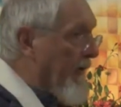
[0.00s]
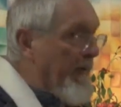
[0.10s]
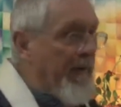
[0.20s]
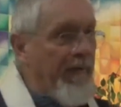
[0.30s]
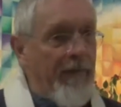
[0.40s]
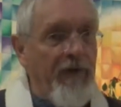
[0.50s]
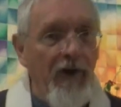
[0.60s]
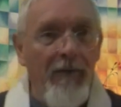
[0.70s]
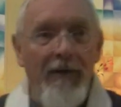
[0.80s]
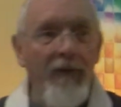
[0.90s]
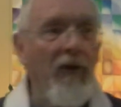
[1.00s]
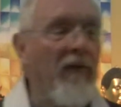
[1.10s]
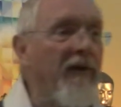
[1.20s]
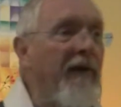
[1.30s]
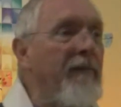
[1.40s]
do with a flip chart, but I haven't got
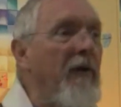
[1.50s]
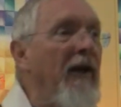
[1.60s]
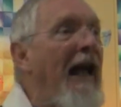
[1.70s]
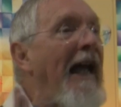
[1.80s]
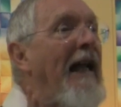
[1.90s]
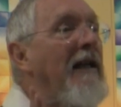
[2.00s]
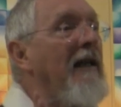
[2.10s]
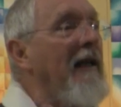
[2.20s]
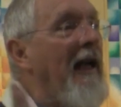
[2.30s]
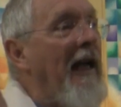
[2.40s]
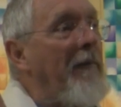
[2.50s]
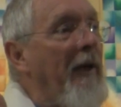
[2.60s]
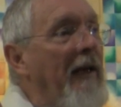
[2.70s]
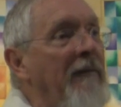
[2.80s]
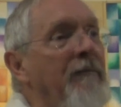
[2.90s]
one, never mind.
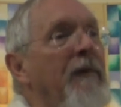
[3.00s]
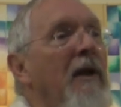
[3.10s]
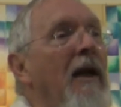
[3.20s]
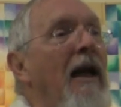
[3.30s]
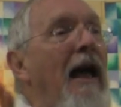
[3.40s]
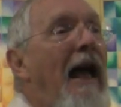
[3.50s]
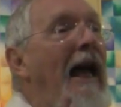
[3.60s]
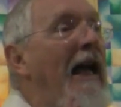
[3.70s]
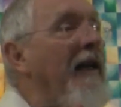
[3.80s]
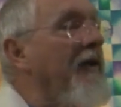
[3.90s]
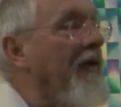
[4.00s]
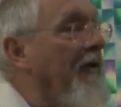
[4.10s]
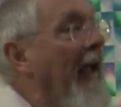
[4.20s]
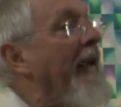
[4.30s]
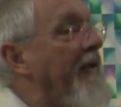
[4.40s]
An-atman. An is
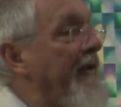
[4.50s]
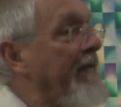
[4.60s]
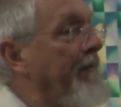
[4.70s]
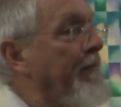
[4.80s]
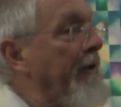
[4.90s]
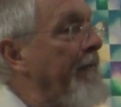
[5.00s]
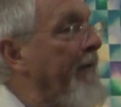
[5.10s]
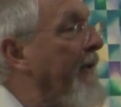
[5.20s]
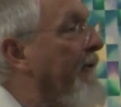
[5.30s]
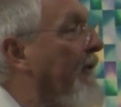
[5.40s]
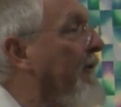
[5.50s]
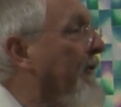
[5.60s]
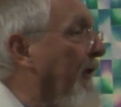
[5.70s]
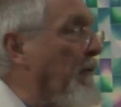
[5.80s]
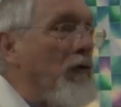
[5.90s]
a negative prefix,
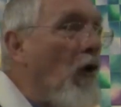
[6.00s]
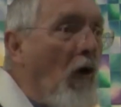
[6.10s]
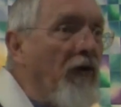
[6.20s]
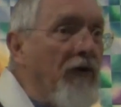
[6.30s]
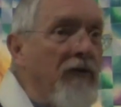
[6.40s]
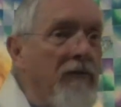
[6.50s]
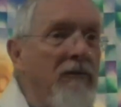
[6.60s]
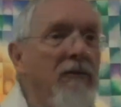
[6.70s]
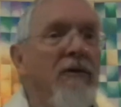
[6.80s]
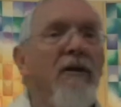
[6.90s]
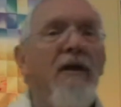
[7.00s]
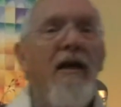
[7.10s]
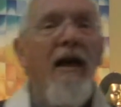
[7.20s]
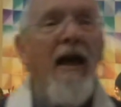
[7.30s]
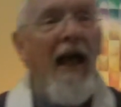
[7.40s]
so not.
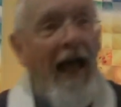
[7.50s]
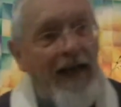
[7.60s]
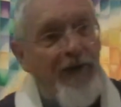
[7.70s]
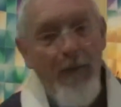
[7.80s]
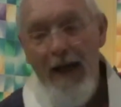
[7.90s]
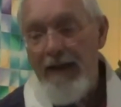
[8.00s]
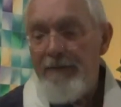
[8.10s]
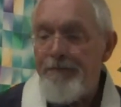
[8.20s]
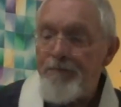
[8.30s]
Atman